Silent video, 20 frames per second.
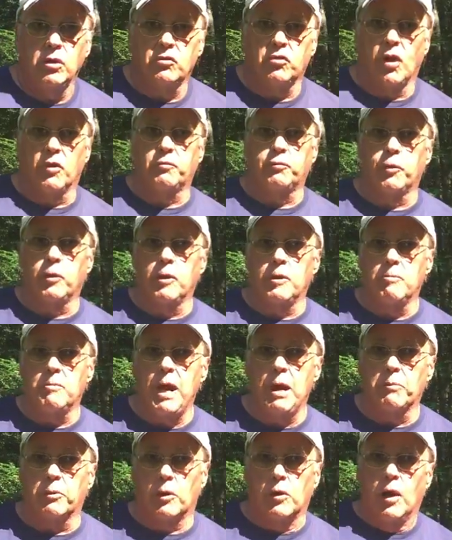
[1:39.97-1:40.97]
So if we
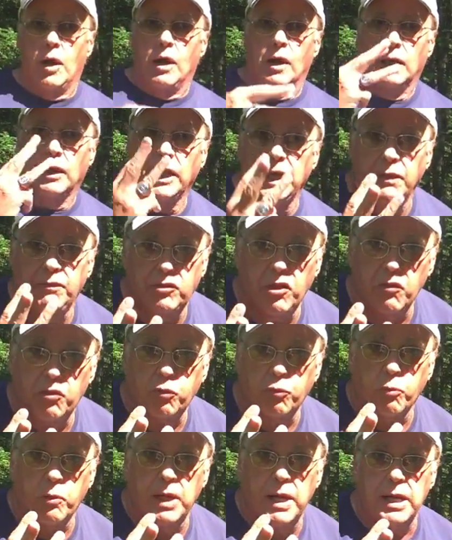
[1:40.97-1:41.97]
remember, leaves of
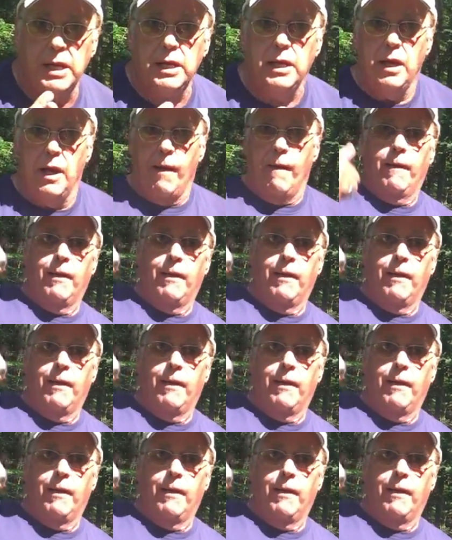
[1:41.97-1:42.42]
three,